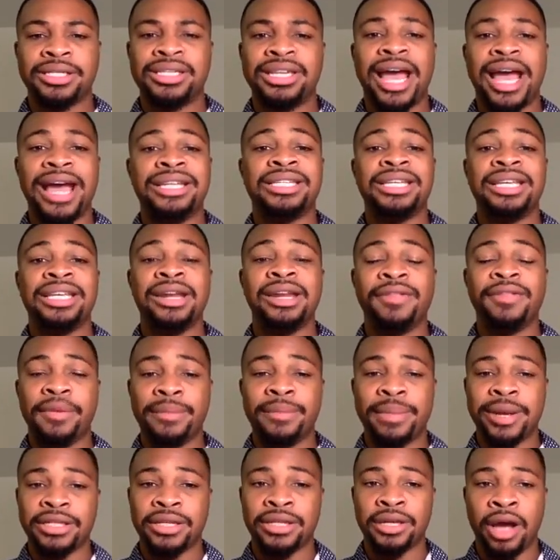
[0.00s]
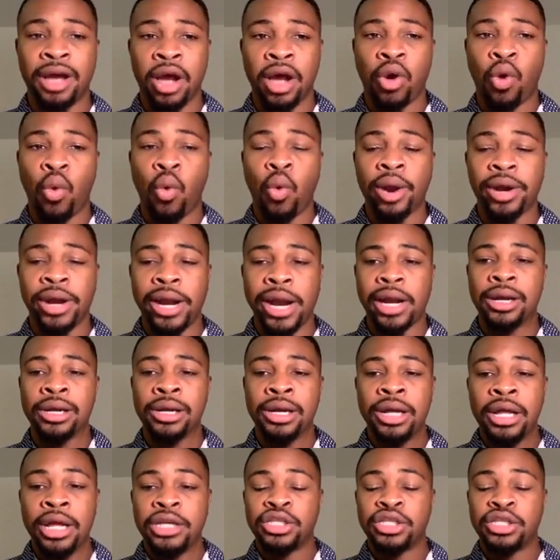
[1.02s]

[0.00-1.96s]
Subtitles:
19 of them as a coordinator.